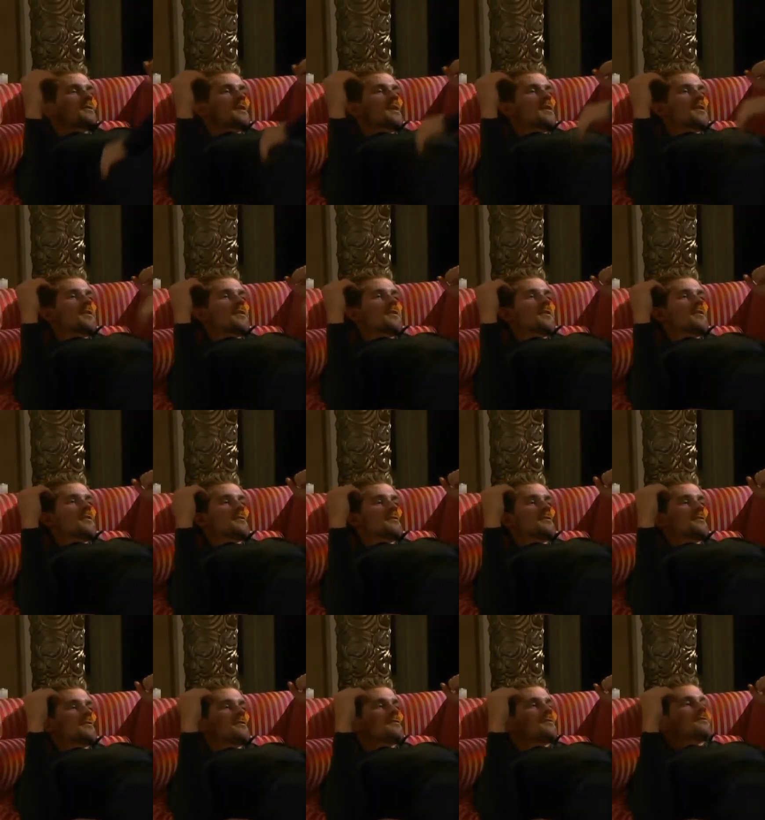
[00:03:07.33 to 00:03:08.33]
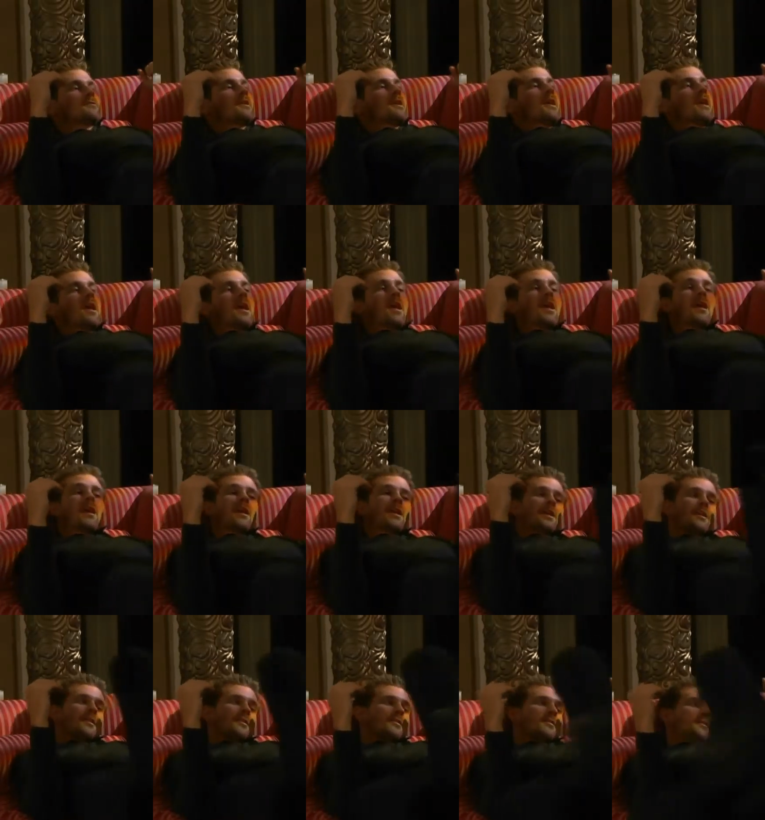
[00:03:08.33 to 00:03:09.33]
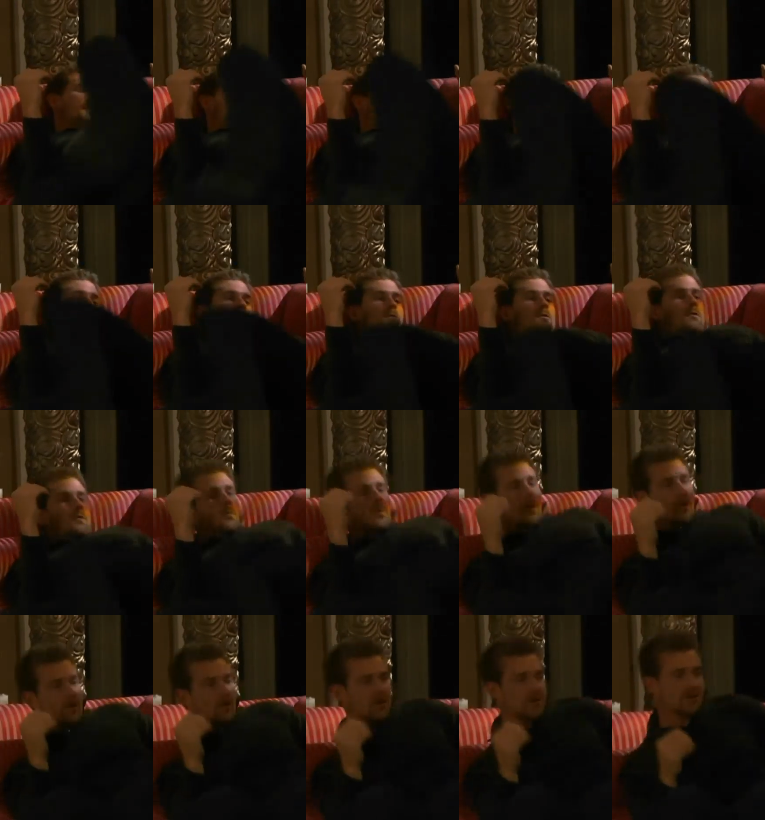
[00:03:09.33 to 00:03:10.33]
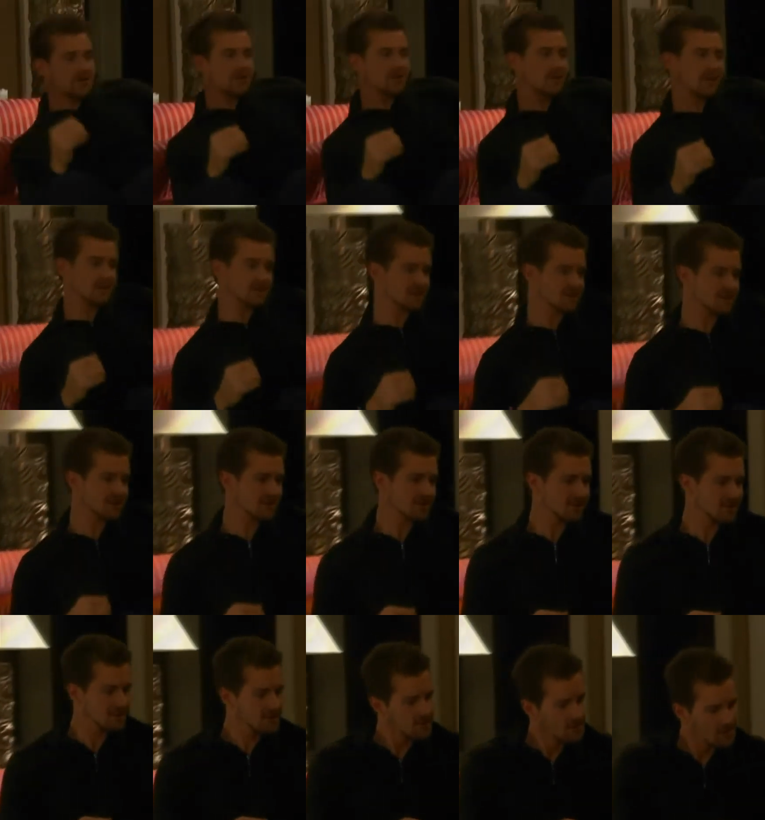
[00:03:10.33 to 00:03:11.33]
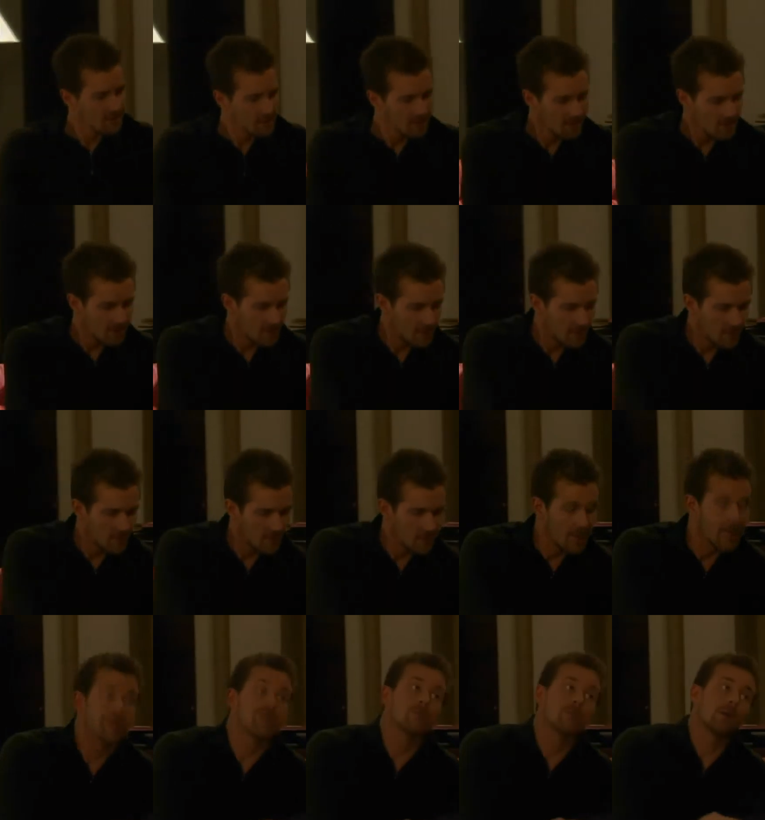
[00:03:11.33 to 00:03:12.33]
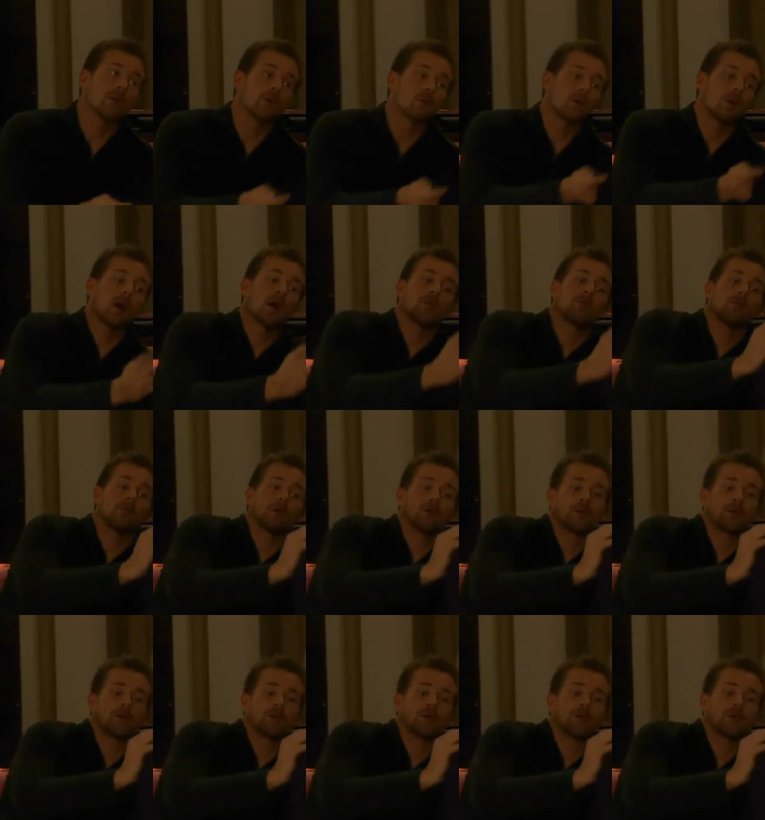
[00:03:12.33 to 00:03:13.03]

Yeah, you are. And you look better in a dress. Even better out of